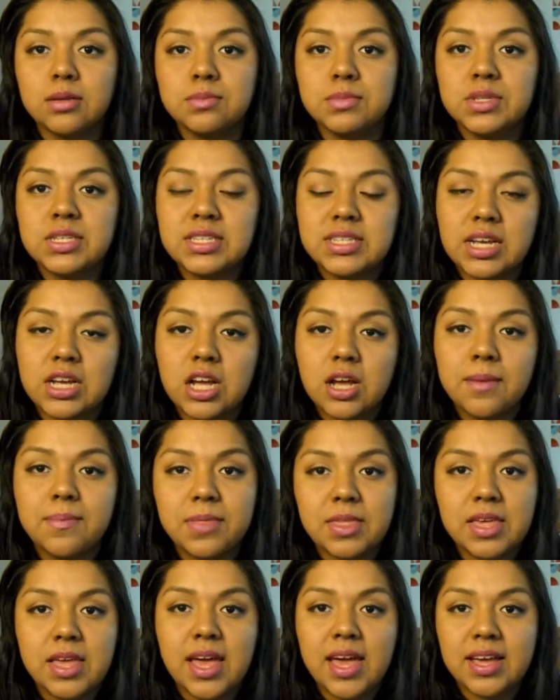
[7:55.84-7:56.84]
suck up
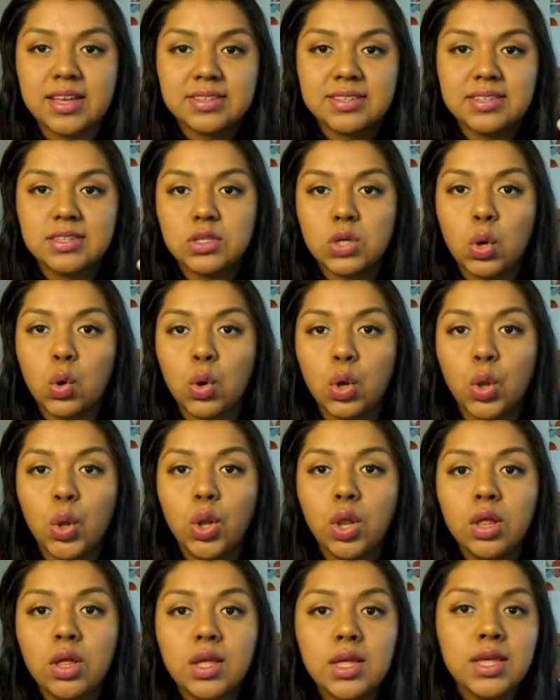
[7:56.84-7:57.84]
the excess
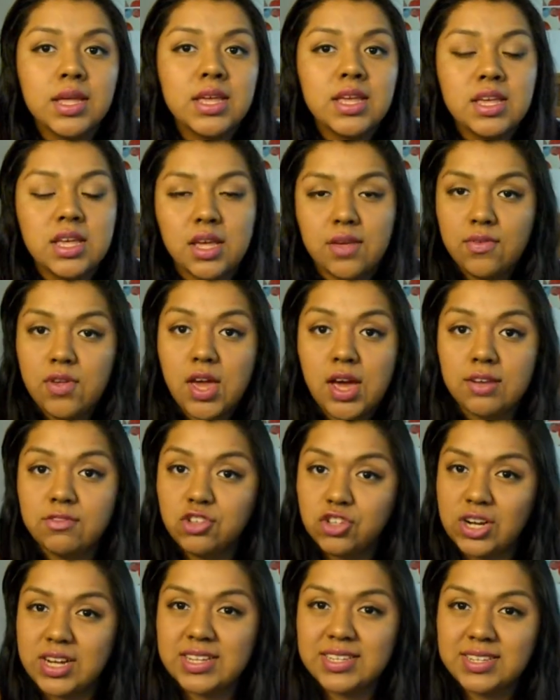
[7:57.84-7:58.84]
oil. If you have
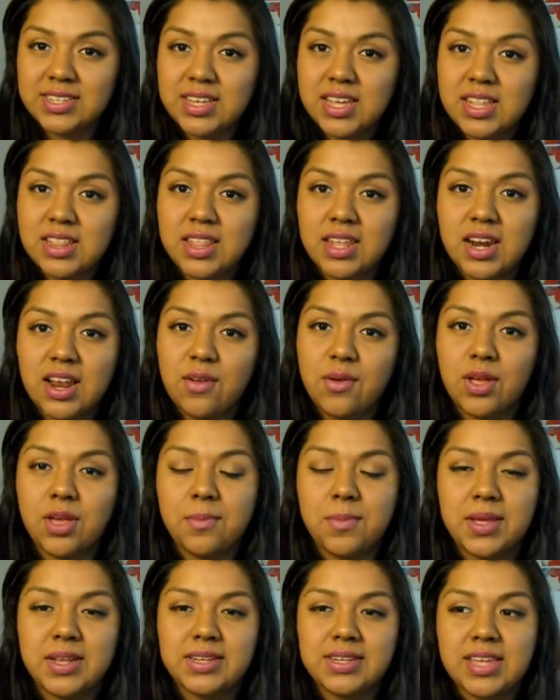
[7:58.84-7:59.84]
dry skin, then I
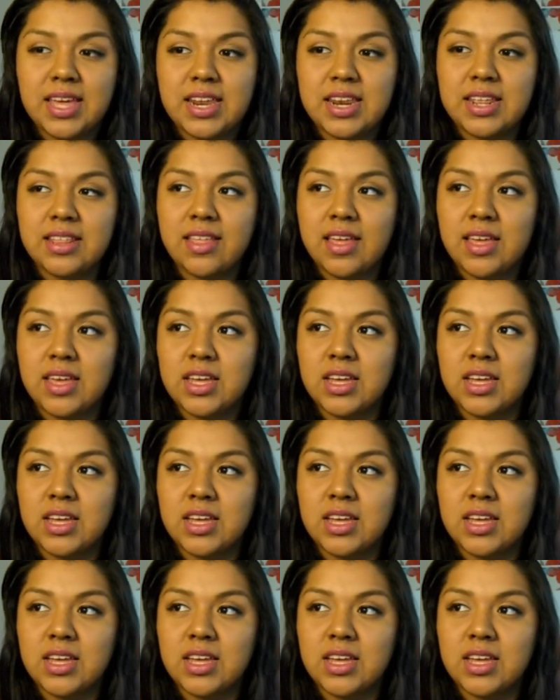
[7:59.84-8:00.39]
recommend getting like